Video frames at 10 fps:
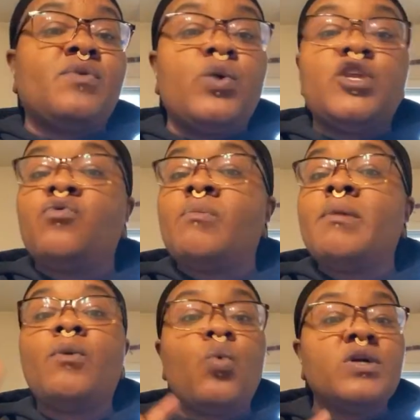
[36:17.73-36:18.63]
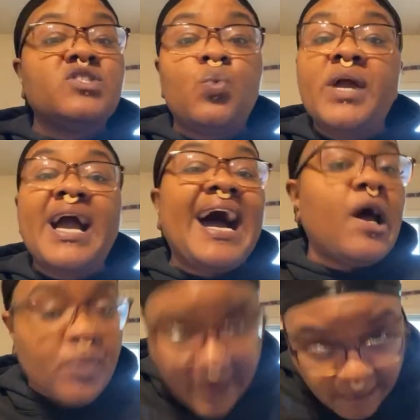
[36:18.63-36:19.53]
every when you remember, once a week,
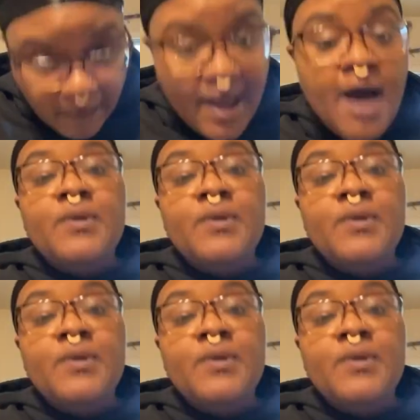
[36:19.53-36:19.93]
I don't care,